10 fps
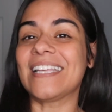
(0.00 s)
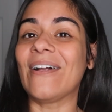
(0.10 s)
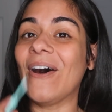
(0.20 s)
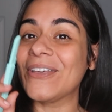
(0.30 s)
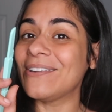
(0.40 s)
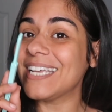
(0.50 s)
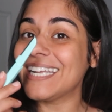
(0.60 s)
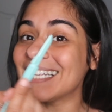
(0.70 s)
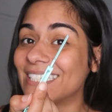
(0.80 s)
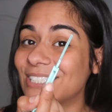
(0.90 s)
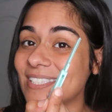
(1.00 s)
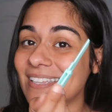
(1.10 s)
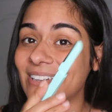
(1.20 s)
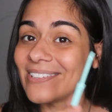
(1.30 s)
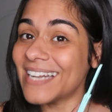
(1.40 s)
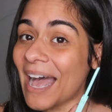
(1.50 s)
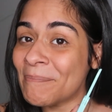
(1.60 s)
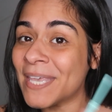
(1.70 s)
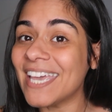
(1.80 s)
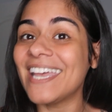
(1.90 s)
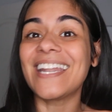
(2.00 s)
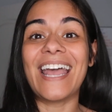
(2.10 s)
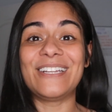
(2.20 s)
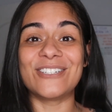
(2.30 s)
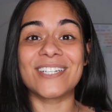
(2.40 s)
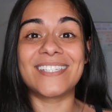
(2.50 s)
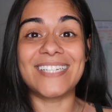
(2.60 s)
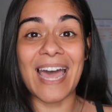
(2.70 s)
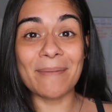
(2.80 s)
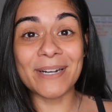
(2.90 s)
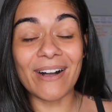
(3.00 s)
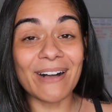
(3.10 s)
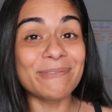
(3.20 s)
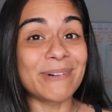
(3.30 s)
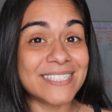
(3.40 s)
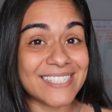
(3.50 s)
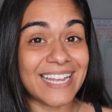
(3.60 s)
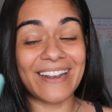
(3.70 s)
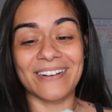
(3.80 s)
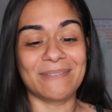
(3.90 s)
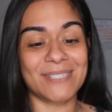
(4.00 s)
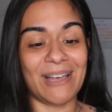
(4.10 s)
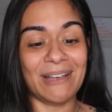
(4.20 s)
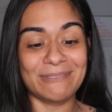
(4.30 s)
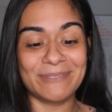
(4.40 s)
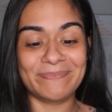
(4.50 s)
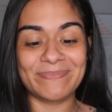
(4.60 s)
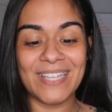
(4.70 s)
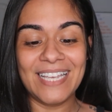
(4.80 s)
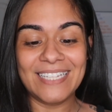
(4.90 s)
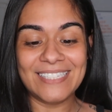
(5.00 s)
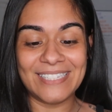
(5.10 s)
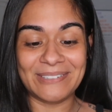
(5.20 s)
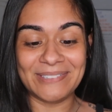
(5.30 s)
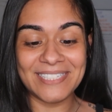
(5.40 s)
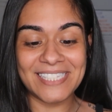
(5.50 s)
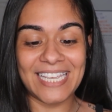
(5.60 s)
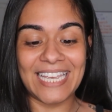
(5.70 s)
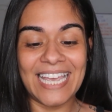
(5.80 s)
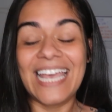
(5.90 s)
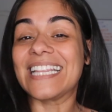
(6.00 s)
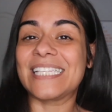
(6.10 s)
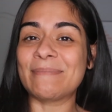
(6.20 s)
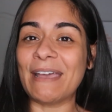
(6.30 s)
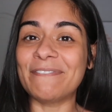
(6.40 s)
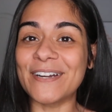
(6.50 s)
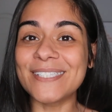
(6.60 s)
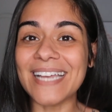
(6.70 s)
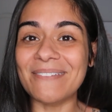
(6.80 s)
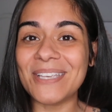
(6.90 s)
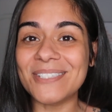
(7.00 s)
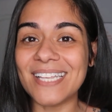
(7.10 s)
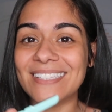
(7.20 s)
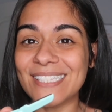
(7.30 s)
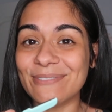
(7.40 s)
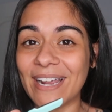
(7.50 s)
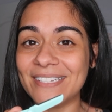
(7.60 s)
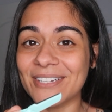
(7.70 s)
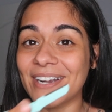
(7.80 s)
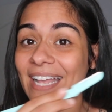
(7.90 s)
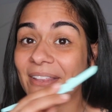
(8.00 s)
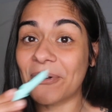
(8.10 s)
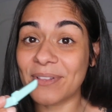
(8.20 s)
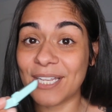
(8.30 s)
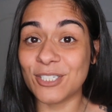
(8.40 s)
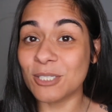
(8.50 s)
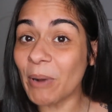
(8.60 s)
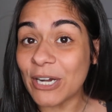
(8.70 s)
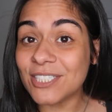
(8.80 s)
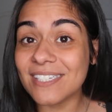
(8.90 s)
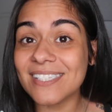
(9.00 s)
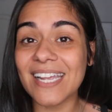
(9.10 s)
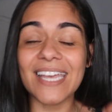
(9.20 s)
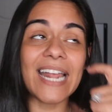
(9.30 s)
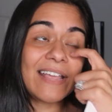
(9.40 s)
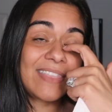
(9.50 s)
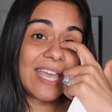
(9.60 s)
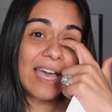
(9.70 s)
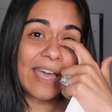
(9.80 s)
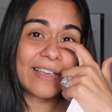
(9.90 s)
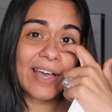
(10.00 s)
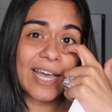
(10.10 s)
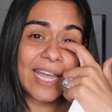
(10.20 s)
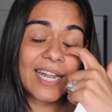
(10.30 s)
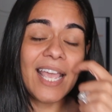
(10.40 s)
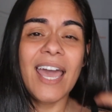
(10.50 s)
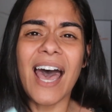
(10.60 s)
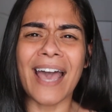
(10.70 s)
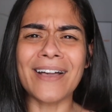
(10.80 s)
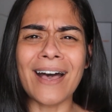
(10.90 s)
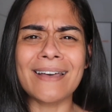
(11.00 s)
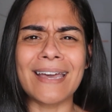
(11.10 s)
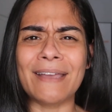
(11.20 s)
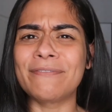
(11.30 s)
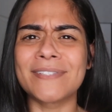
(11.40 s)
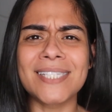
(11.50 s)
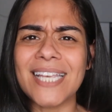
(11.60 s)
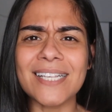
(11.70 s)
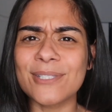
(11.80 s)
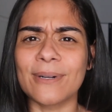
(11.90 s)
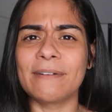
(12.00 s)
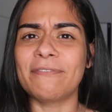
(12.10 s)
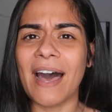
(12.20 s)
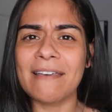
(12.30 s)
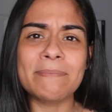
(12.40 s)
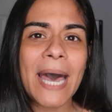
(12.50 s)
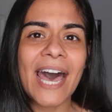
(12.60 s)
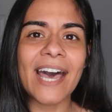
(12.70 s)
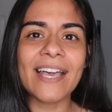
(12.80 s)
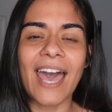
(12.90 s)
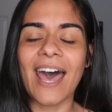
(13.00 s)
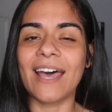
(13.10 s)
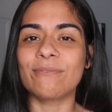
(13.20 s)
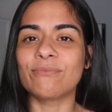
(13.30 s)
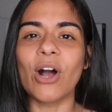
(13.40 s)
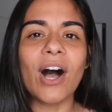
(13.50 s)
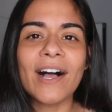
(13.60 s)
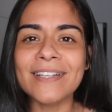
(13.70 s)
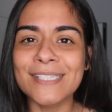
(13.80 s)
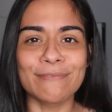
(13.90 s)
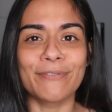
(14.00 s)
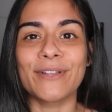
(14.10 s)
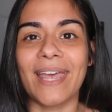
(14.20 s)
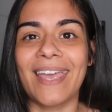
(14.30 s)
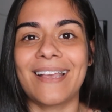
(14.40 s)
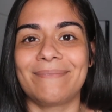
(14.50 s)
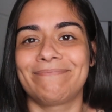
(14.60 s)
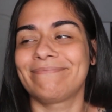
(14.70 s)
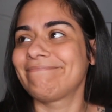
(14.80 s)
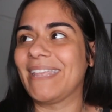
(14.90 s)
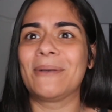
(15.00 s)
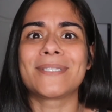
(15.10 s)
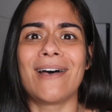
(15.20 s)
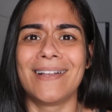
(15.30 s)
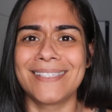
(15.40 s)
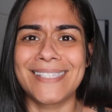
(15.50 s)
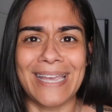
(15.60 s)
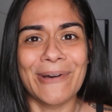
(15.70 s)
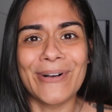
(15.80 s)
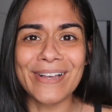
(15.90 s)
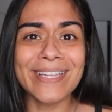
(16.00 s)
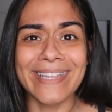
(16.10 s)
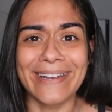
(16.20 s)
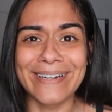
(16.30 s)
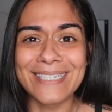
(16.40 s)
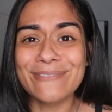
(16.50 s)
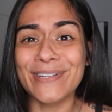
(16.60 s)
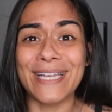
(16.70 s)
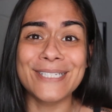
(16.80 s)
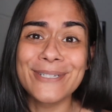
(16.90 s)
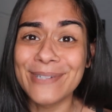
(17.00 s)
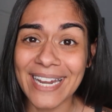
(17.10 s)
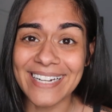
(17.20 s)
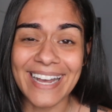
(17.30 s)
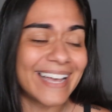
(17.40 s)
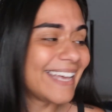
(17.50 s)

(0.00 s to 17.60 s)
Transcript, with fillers: said all you need is just a little napkin and you just dab it off once the hair comes off. So we'll see. This is my first time using this razor. I literally just purchased it. I think I got I got a six or five pack at Ross for like, it was on sale on clearance for like $2.99.